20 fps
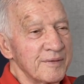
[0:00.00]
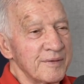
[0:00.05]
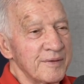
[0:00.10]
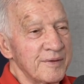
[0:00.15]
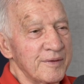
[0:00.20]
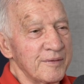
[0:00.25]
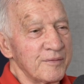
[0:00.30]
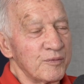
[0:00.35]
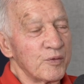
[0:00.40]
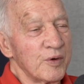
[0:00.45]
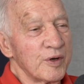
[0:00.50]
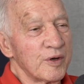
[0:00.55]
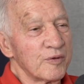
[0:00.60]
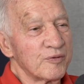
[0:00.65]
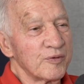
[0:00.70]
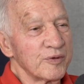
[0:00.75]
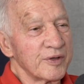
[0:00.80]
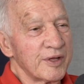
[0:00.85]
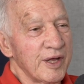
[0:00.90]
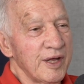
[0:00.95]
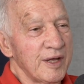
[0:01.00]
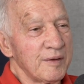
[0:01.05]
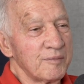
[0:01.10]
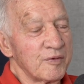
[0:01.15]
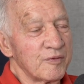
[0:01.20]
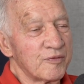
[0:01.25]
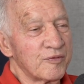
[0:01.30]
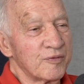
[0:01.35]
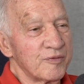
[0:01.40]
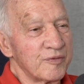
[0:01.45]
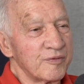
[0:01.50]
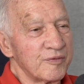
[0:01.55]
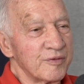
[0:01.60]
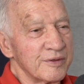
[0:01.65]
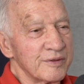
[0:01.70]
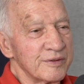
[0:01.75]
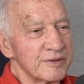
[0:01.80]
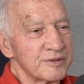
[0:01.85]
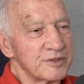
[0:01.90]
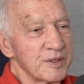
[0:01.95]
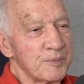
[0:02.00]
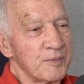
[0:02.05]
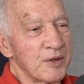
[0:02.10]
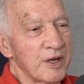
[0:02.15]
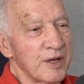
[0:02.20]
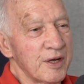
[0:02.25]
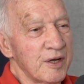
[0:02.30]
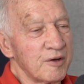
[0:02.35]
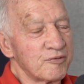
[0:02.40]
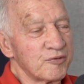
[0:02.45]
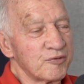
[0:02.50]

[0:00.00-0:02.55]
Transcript: the wonderful game of simulated